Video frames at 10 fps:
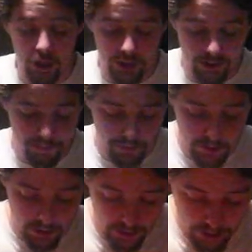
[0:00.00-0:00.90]
on you.
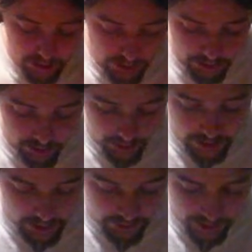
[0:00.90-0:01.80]
You're just going to
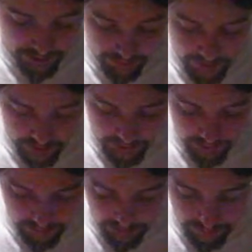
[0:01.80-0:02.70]
kind of trace around
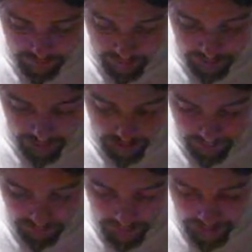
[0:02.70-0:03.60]
it real good.
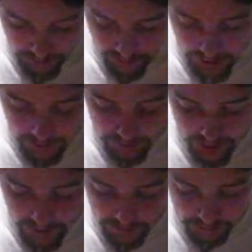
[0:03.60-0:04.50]
Make sure your lines are
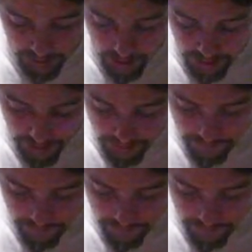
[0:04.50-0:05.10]
nice and dark,